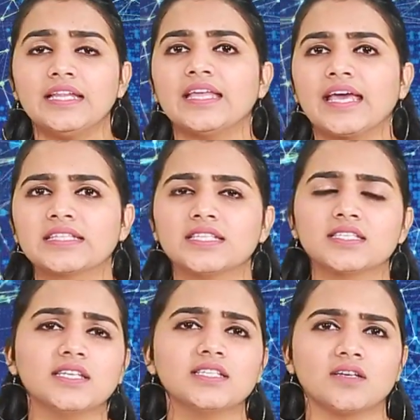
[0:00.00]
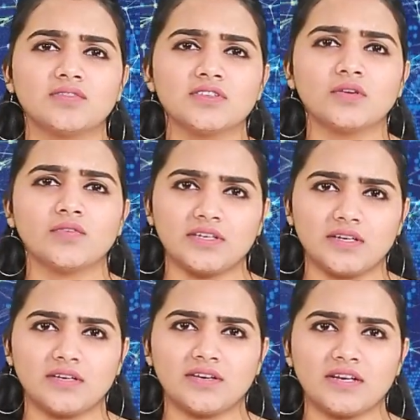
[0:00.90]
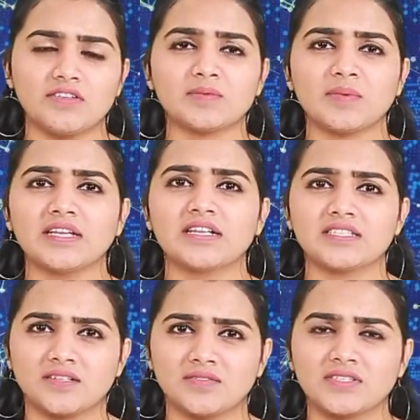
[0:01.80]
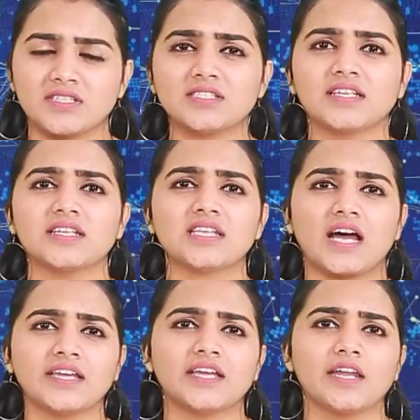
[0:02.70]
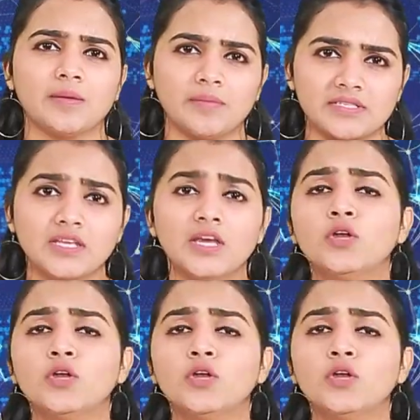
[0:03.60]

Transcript: The existing service of Indian Railways Medical Services that is IRMS